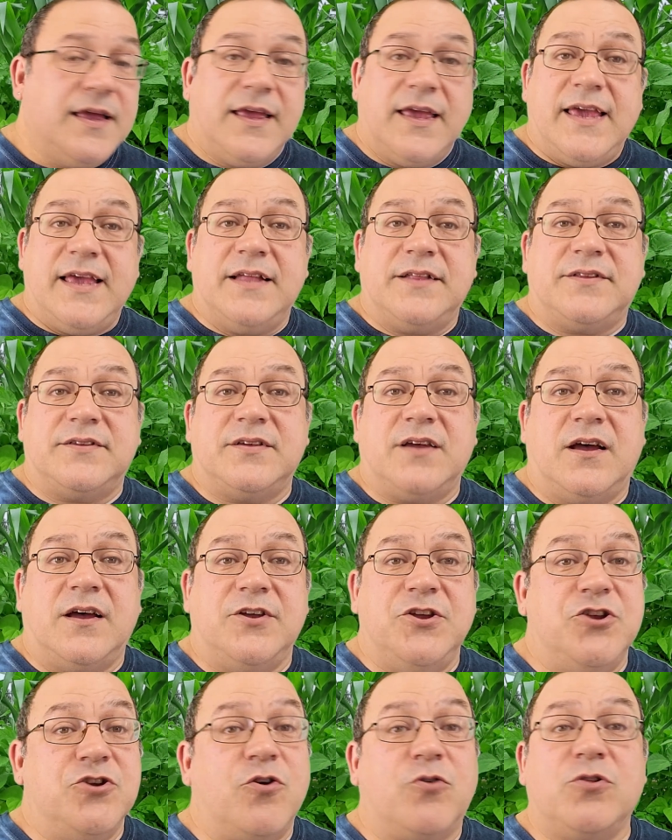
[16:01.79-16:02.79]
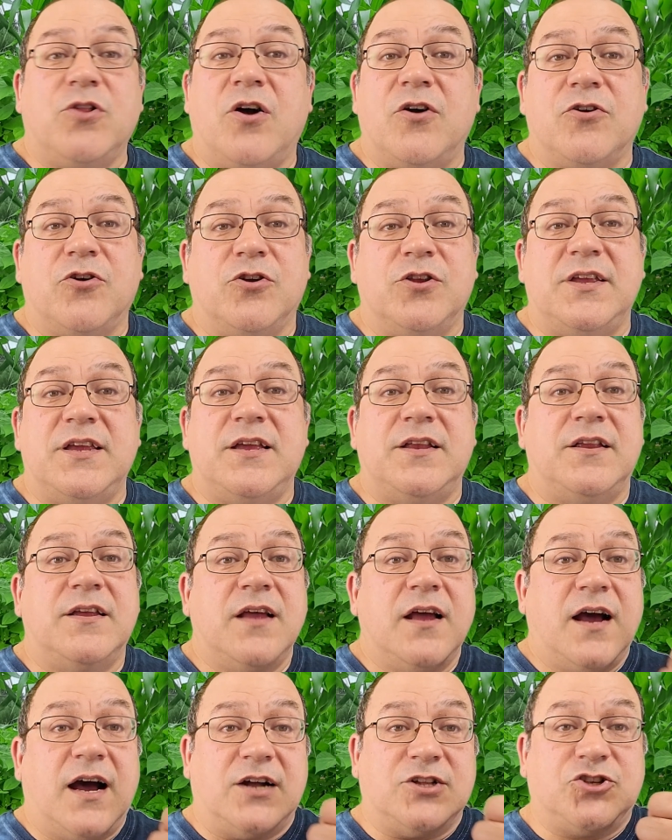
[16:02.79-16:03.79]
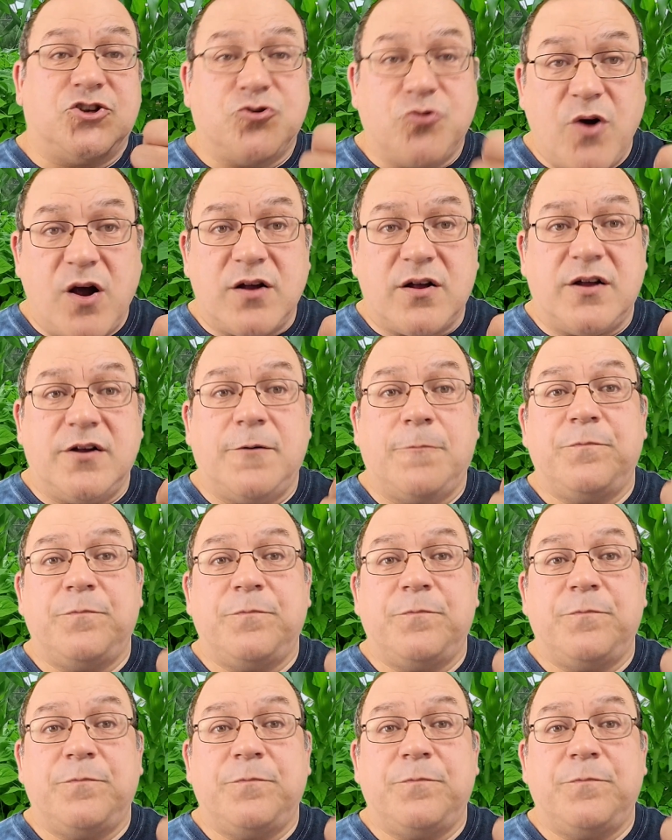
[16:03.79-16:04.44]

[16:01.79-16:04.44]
You no longer need a truck,